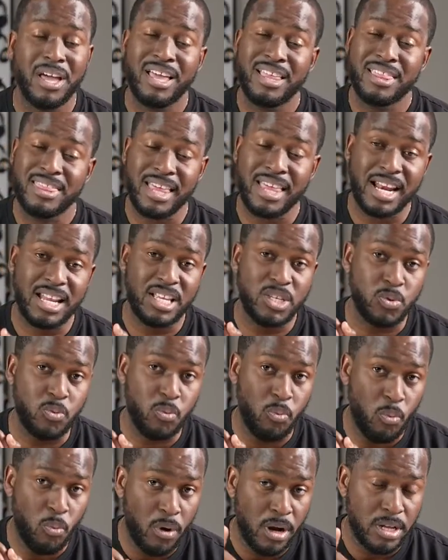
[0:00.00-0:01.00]
that is
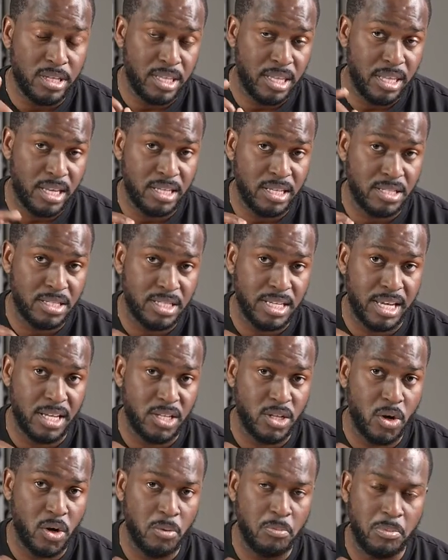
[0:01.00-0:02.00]
one thing to take
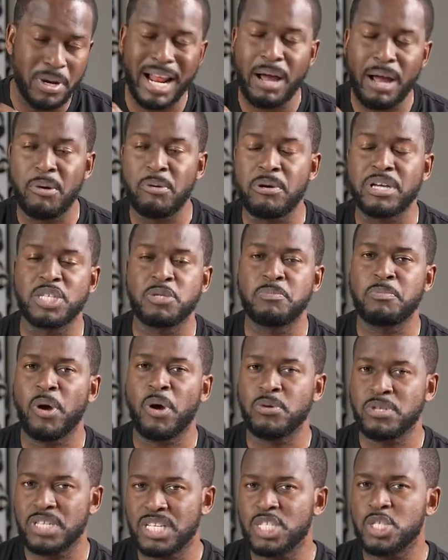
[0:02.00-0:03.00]
note. But I
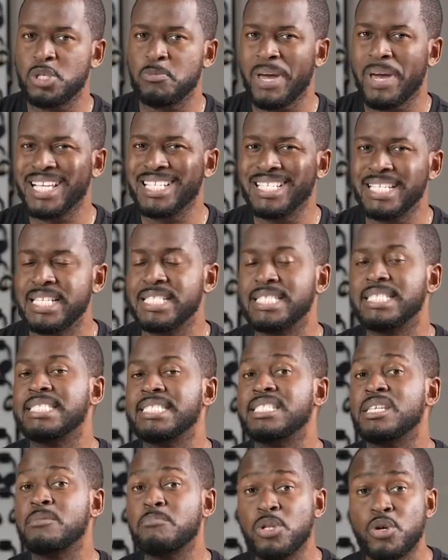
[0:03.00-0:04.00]
was expecting
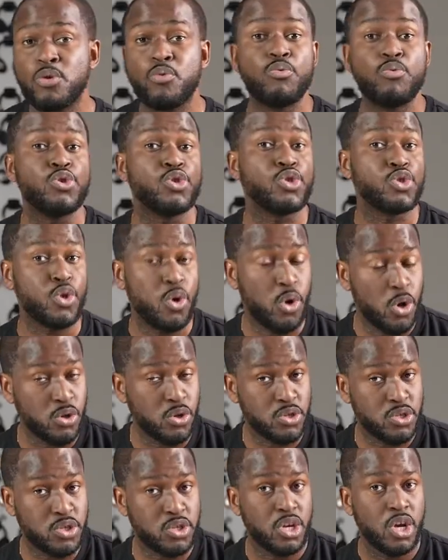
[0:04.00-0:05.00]
similar
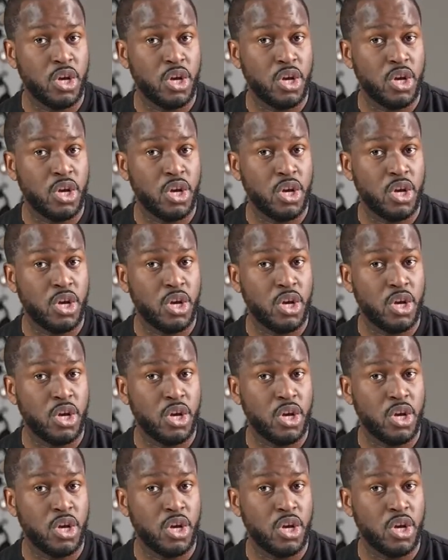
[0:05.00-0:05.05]
results